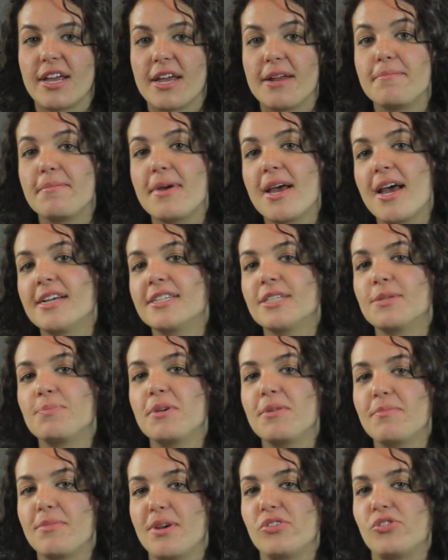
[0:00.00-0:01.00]
can mass
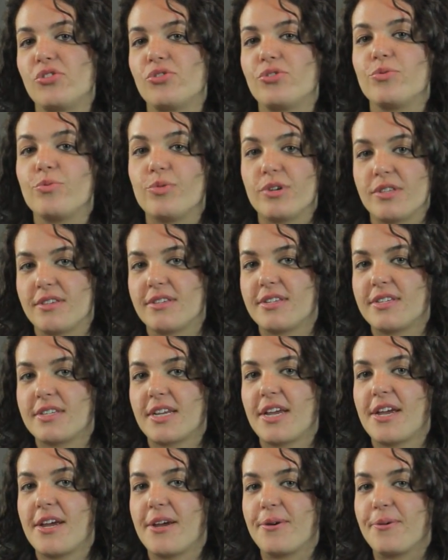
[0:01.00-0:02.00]
be measured with a
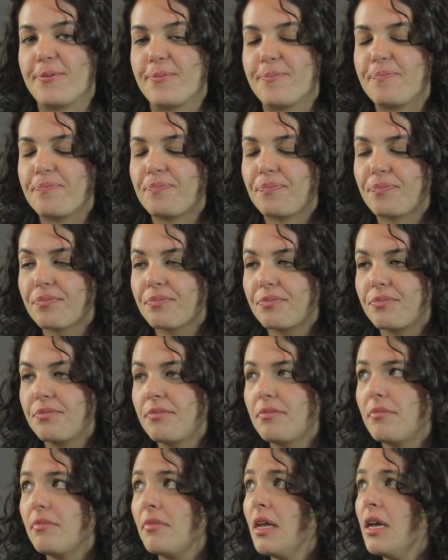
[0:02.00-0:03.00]
scale?
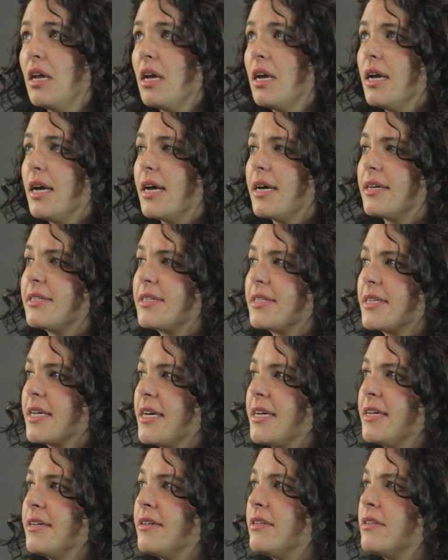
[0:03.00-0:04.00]
A
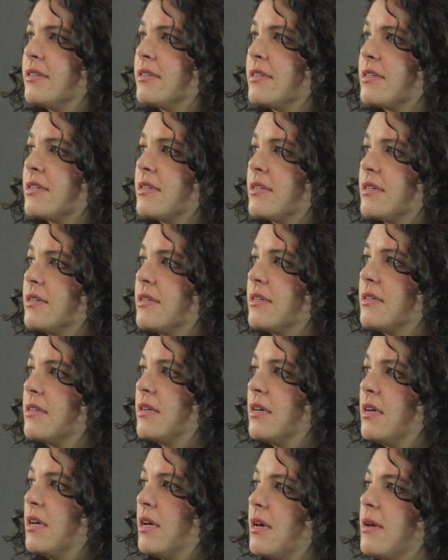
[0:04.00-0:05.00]
scales
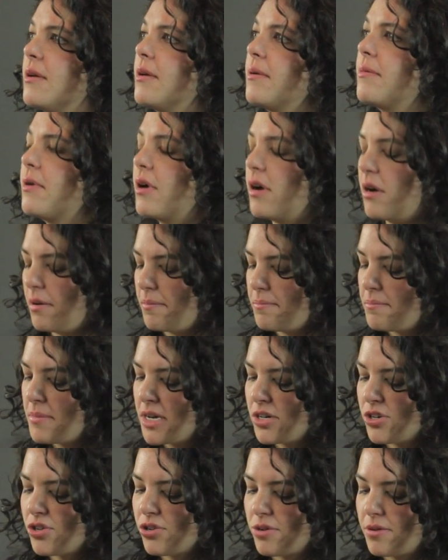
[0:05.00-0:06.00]

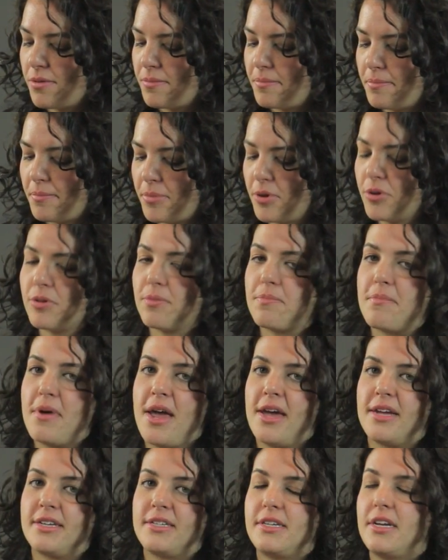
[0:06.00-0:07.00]
measure both
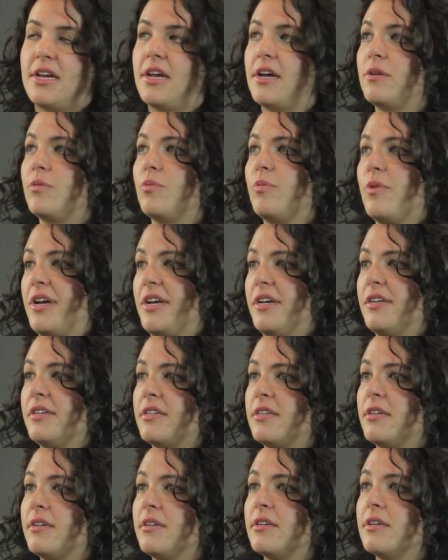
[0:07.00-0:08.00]
mass and
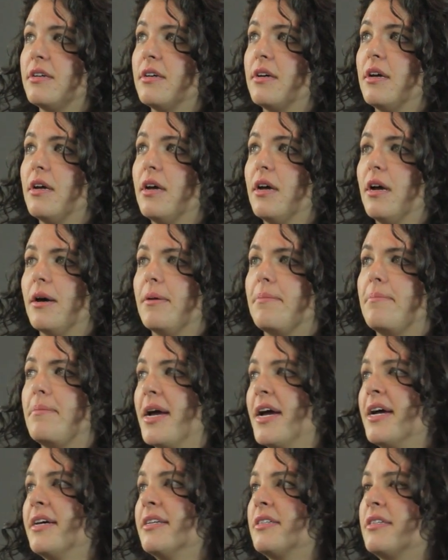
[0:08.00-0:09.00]
weight.
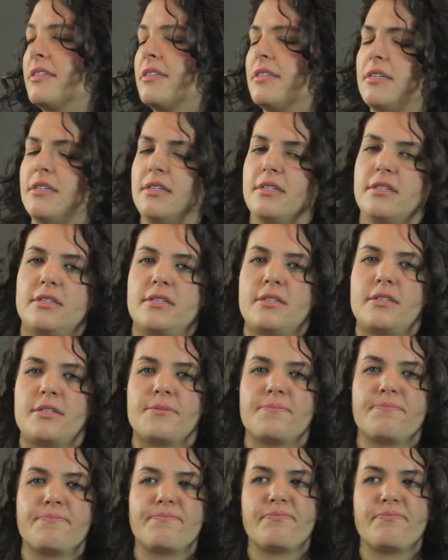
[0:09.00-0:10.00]
Mass is